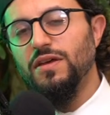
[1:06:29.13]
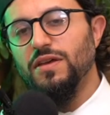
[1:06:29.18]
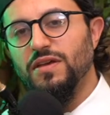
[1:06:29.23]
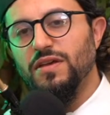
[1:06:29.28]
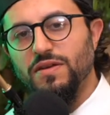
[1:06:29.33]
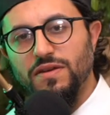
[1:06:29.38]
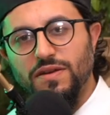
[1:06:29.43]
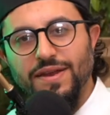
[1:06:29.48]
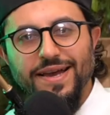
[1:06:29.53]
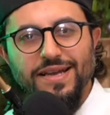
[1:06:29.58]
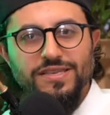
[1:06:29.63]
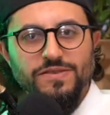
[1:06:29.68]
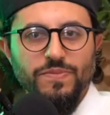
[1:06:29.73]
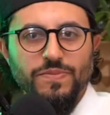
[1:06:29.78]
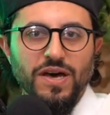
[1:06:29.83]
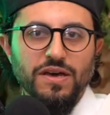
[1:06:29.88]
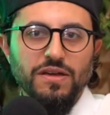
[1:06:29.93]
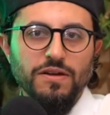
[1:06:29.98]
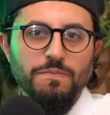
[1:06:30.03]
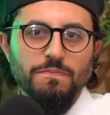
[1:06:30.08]
Next
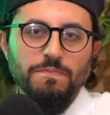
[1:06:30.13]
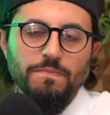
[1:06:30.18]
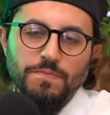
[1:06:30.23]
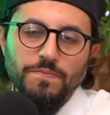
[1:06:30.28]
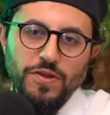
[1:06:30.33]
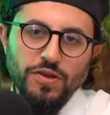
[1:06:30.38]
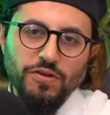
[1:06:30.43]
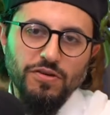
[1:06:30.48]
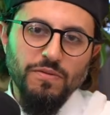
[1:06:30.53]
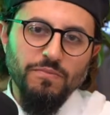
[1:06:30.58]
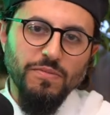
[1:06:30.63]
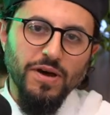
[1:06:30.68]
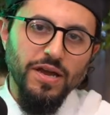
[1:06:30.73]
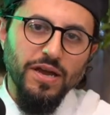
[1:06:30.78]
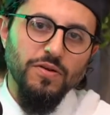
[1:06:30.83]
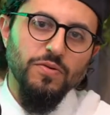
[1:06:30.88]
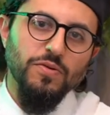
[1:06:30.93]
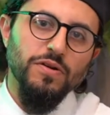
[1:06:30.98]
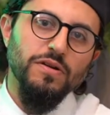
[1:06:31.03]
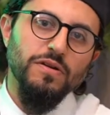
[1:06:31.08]
Maghrib, you're in my
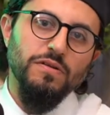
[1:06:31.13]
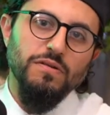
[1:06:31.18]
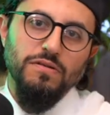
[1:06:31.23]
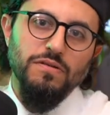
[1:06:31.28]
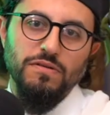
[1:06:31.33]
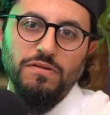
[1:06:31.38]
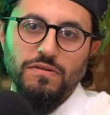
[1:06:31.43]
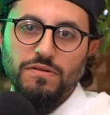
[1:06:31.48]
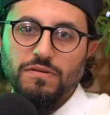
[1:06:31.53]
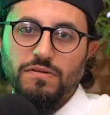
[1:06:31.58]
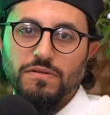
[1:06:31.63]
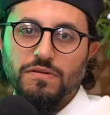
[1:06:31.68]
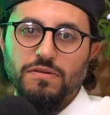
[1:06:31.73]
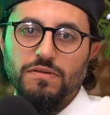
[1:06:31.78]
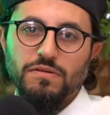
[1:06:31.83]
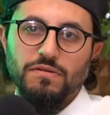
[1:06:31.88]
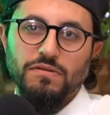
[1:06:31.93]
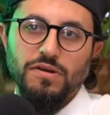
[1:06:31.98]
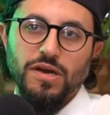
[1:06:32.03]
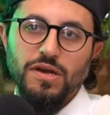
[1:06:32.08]
court,
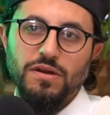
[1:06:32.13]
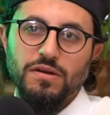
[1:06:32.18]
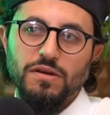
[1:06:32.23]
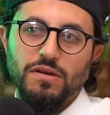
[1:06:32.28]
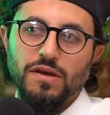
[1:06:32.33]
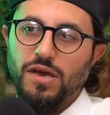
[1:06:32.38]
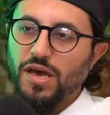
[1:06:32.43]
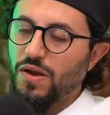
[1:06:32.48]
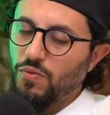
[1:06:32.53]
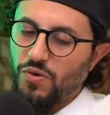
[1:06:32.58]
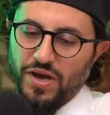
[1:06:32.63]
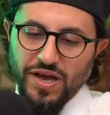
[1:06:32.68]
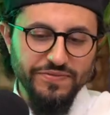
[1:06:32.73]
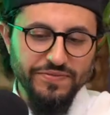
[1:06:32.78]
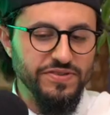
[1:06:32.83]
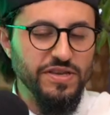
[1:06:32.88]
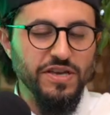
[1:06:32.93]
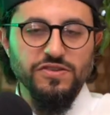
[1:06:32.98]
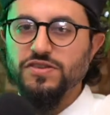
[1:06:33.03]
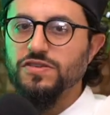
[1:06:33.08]
right? And we'll have
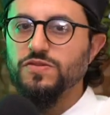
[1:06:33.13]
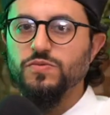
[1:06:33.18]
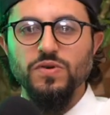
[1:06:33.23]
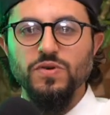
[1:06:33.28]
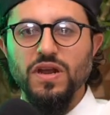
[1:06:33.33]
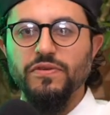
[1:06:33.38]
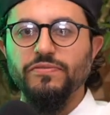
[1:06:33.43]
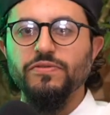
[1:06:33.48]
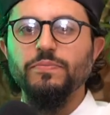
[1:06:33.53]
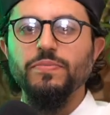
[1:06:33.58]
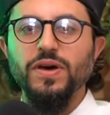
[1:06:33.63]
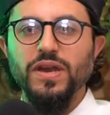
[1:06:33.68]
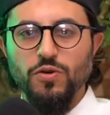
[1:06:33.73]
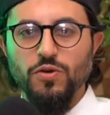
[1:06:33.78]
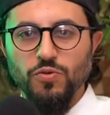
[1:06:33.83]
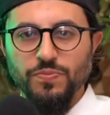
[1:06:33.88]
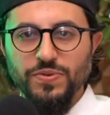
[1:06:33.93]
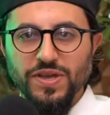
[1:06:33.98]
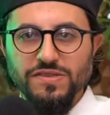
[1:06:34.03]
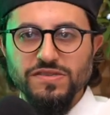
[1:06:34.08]
sessions, whatever. But it will
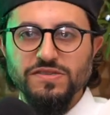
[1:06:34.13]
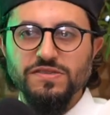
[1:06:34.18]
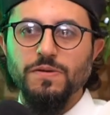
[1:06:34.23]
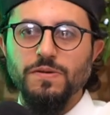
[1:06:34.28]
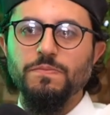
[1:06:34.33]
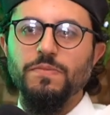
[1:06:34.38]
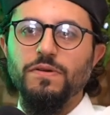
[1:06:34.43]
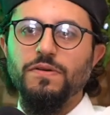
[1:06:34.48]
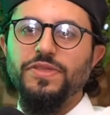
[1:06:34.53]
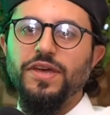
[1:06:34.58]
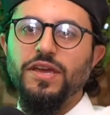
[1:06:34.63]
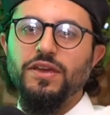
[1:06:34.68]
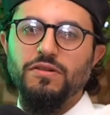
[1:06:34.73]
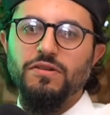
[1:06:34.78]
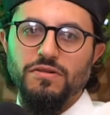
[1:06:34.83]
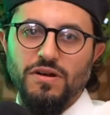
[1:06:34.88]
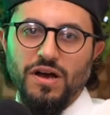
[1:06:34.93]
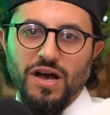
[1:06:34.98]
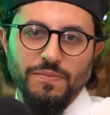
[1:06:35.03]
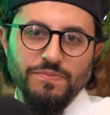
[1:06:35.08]
be a symbol that you're
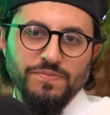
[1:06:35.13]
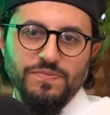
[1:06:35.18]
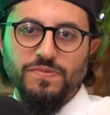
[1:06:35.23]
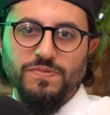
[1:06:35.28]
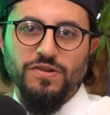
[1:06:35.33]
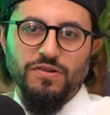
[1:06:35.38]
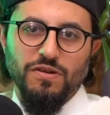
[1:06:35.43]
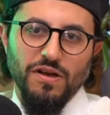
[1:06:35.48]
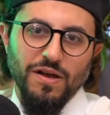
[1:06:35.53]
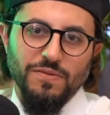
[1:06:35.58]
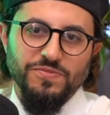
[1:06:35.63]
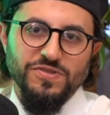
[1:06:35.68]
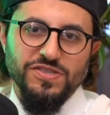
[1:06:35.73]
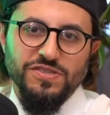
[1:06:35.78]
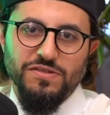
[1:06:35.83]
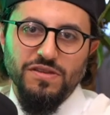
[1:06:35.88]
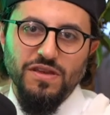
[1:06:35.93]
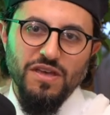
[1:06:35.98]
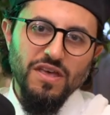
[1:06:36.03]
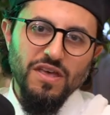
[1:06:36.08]

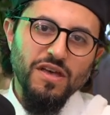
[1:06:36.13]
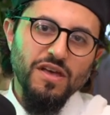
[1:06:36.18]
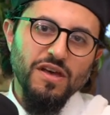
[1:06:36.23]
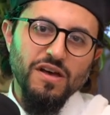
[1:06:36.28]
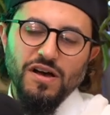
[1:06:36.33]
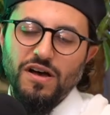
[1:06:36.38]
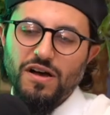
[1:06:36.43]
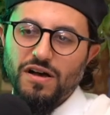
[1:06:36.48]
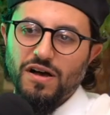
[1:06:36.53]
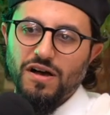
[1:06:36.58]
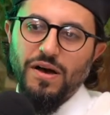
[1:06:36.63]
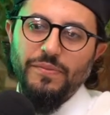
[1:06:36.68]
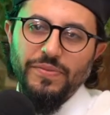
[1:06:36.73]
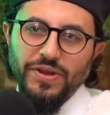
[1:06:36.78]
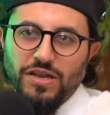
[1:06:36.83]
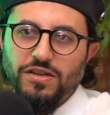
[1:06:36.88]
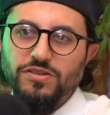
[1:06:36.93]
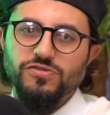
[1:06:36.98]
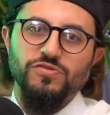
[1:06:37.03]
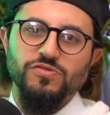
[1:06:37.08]
I'm in
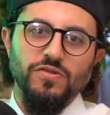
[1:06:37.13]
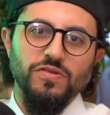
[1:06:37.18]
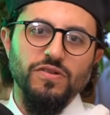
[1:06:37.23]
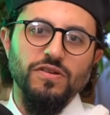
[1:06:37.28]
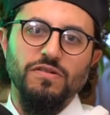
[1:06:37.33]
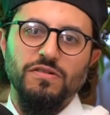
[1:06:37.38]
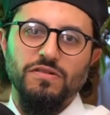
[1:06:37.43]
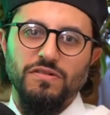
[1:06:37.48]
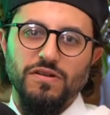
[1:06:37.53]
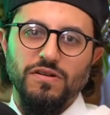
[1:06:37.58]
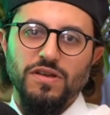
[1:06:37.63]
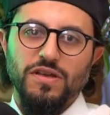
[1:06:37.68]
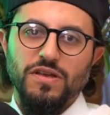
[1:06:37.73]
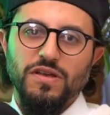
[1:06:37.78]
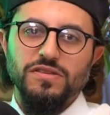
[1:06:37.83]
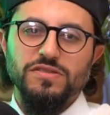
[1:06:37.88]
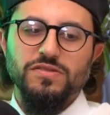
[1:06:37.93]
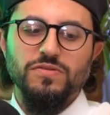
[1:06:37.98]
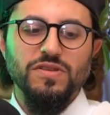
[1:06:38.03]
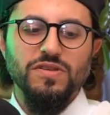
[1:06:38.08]
control here.
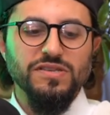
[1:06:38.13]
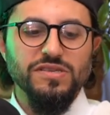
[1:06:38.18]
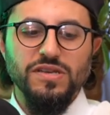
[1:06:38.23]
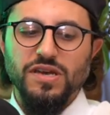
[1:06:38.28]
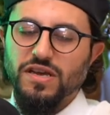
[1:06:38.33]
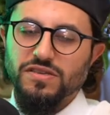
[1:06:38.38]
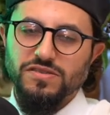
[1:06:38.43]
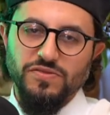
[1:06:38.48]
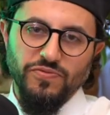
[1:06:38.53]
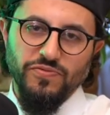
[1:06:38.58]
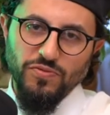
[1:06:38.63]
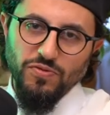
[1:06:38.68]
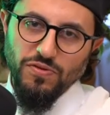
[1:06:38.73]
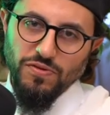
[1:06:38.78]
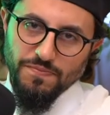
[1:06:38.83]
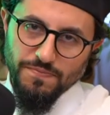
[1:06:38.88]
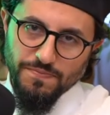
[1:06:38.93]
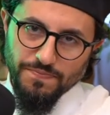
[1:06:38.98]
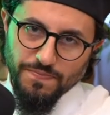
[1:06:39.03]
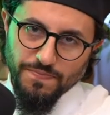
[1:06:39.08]
So this guy is a fool,
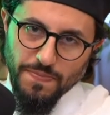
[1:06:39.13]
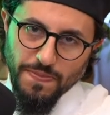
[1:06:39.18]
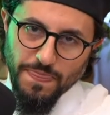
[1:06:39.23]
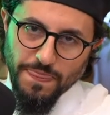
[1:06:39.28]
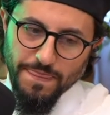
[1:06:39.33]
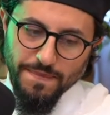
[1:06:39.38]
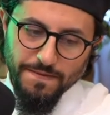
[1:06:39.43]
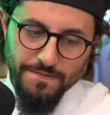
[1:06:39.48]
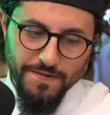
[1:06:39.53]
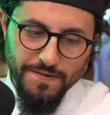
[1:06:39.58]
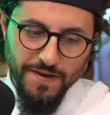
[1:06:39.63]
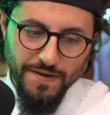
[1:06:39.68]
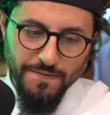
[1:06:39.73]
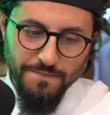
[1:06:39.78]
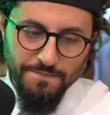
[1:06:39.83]
okay?